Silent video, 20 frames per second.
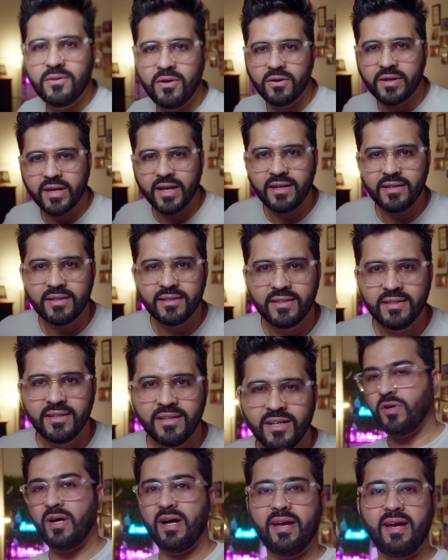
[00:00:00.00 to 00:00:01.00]
Okay,
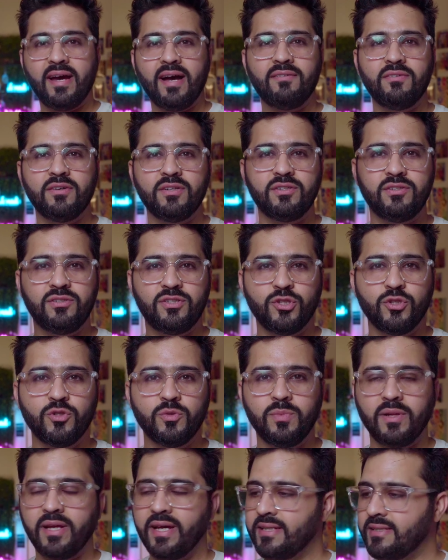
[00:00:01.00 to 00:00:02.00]
so I have a
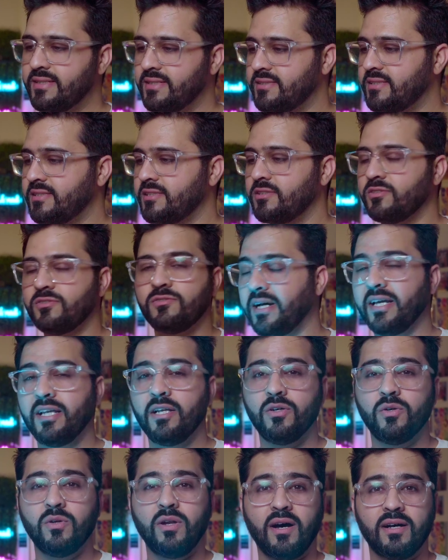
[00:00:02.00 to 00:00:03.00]
tube light. This is by
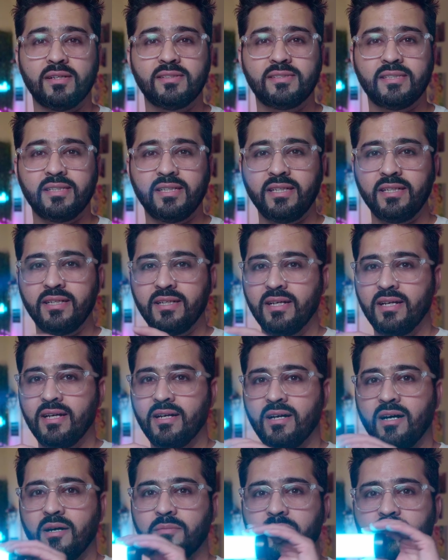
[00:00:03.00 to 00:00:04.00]
Ulanzi.
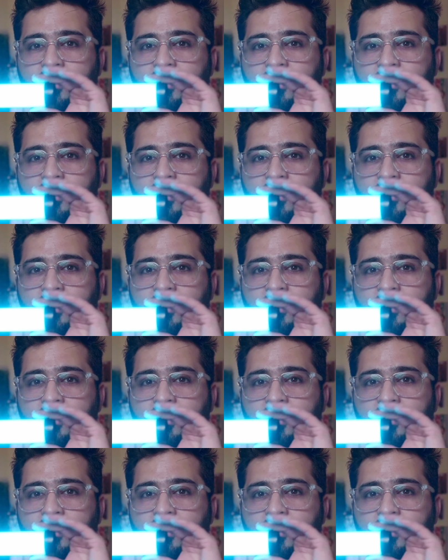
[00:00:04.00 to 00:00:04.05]
I'm